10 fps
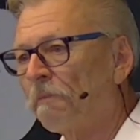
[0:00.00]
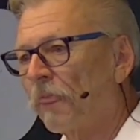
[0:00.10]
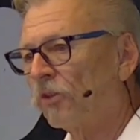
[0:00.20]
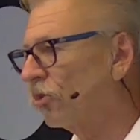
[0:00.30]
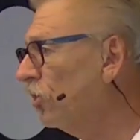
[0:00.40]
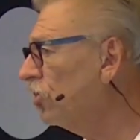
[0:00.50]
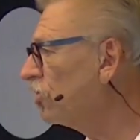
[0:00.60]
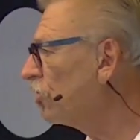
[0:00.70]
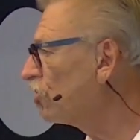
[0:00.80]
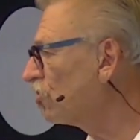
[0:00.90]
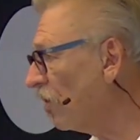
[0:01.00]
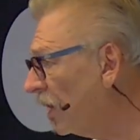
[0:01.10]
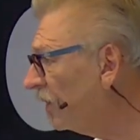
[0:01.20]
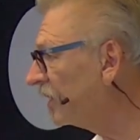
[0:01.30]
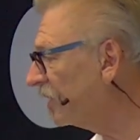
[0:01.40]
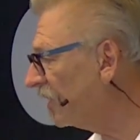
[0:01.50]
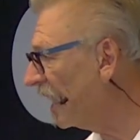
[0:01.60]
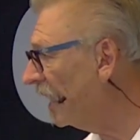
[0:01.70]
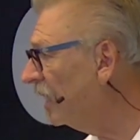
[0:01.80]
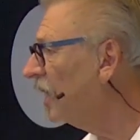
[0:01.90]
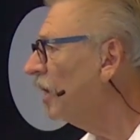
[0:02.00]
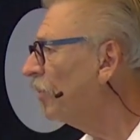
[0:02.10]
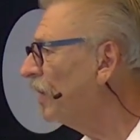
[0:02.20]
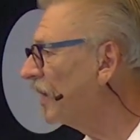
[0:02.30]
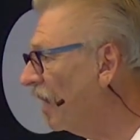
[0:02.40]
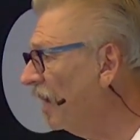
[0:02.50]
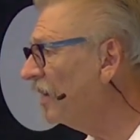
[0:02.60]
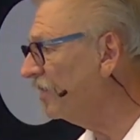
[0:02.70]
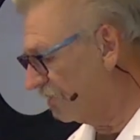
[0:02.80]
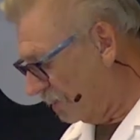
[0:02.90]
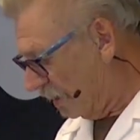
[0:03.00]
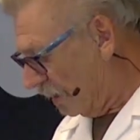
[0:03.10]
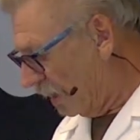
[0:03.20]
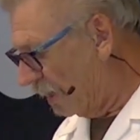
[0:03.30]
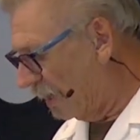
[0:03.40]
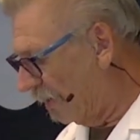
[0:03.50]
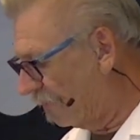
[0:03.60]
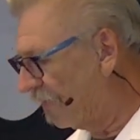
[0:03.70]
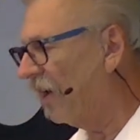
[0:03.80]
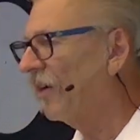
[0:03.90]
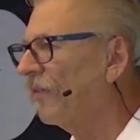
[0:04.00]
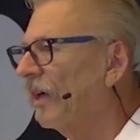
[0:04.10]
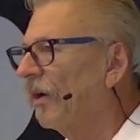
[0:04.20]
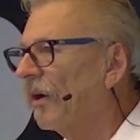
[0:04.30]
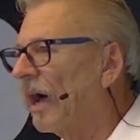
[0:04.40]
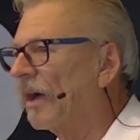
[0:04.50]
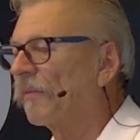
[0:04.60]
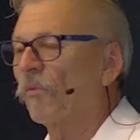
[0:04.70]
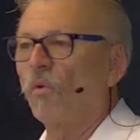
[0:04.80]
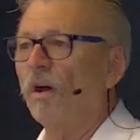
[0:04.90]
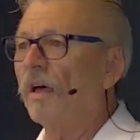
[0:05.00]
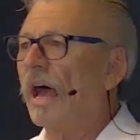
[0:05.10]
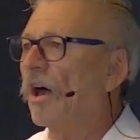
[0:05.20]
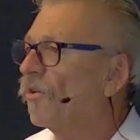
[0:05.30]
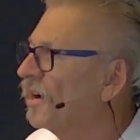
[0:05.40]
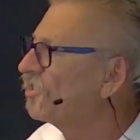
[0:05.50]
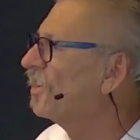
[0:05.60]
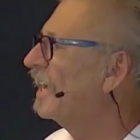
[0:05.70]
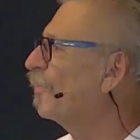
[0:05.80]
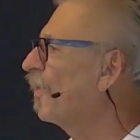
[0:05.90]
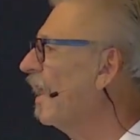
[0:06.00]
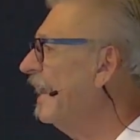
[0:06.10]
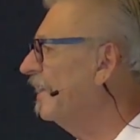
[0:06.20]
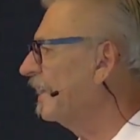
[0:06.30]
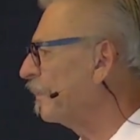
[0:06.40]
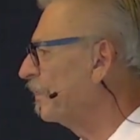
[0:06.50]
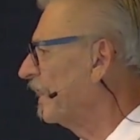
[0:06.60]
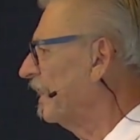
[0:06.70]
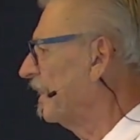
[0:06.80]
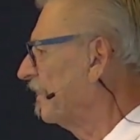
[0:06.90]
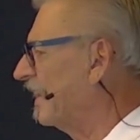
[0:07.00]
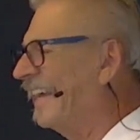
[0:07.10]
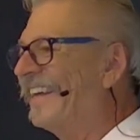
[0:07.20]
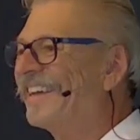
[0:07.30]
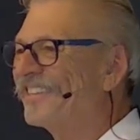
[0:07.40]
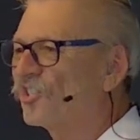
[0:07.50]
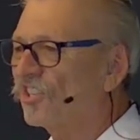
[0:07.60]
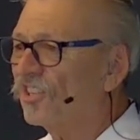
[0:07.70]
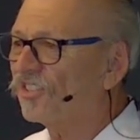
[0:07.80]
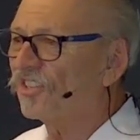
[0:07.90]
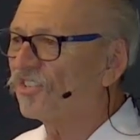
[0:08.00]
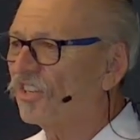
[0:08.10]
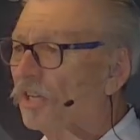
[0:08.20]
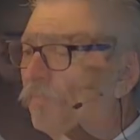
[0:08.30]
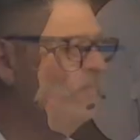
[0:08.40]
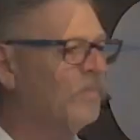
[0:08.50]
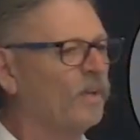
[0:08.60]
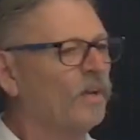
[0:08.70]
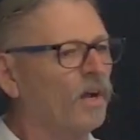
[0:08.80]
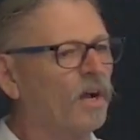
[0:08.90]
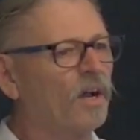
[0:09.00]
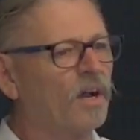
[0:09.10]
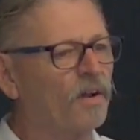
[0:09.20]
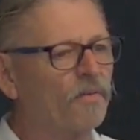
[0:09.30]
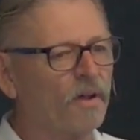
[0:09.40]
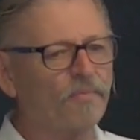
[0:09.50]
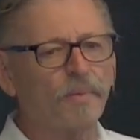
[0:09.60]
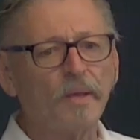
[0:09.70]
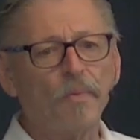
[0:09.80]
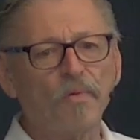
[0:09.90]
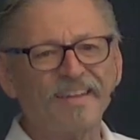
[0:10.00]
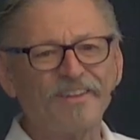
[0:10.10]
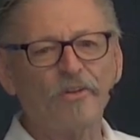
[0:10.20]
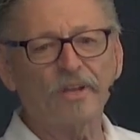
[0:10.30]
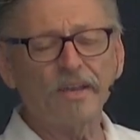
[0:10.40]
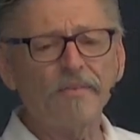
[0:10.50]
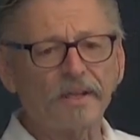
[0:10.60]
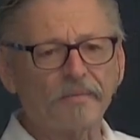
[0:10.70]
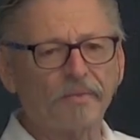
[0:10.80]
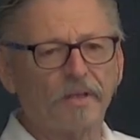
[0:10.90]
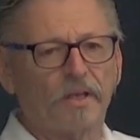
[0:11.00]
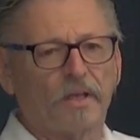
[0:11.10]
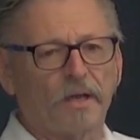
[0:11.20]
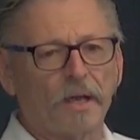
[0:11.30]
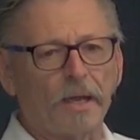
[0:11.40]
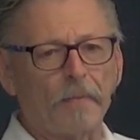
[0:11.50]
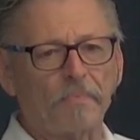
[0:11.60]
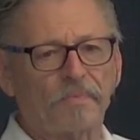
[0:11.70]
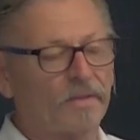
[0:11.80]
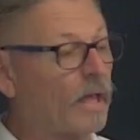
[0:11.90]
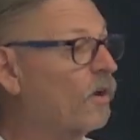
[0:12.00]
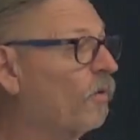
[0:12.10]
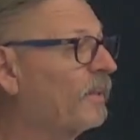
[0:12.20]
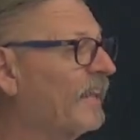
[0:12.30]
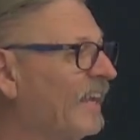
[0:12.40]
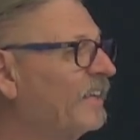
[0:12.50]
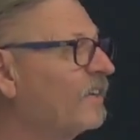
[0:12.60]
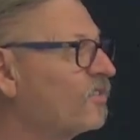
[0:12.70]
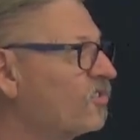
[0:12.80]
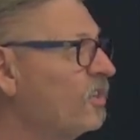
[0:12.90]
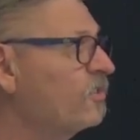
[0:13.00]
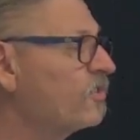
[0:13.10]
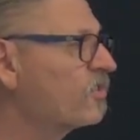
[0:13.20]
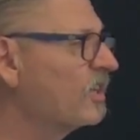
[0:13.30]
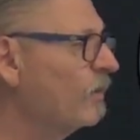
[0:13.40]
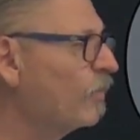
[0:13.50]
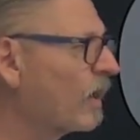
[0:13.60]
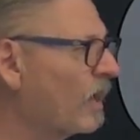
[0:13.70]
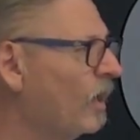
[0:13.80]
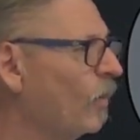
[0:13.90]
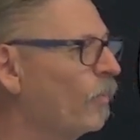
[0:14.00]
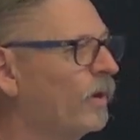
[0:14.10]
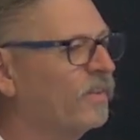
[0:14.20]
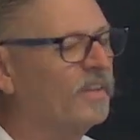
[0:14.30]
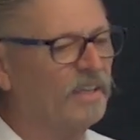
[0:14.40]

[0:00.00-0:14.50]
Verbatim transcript: Churches are struggling today because of, of well, how do I say it politely? The inconsistency uh, of, of people in their giving. Um, not only the inconsistency, but, but the,